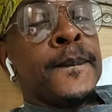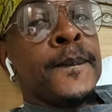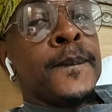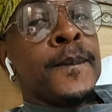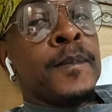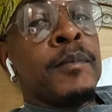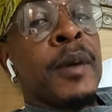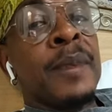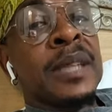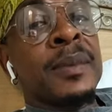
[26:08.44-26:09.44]
Remember, I
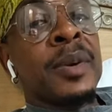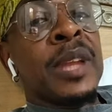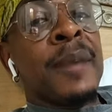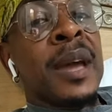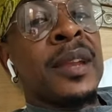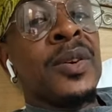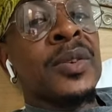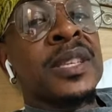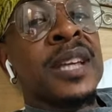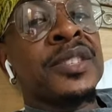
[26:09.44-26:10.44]
said I could buy the house
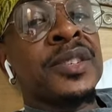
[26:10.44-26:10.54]
cash, you know.